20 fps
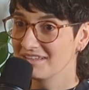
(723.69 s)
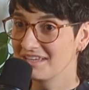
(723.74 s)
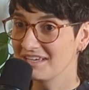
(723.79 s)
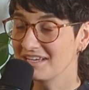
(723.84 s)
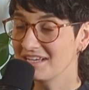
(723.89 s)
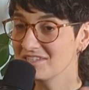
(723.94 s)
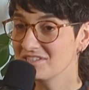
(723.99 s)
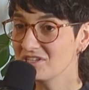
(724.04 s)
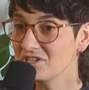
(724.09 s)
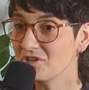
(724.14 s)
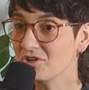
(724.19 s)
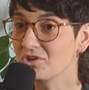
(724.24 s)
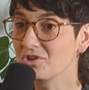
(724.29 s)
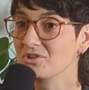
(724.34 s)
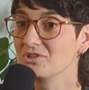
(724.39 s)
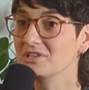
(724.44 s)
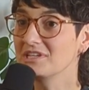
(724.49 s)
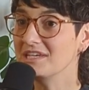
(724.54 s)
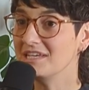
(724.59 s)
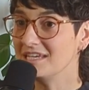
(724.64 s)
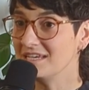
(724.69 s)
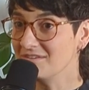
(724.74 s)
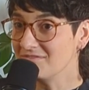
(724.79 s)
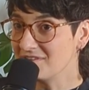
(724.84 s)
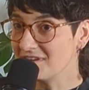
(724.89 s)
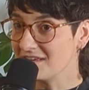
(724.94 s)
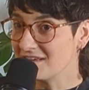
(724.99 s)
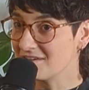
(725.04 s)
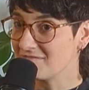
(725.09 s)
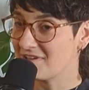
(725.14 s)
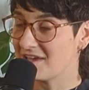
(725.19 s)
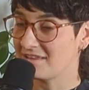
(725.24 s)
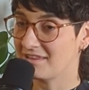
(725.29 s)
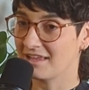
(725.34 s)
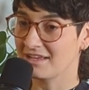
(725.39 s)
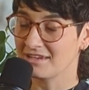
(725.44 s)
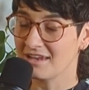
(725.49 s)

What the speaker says: Like it's an early evening event.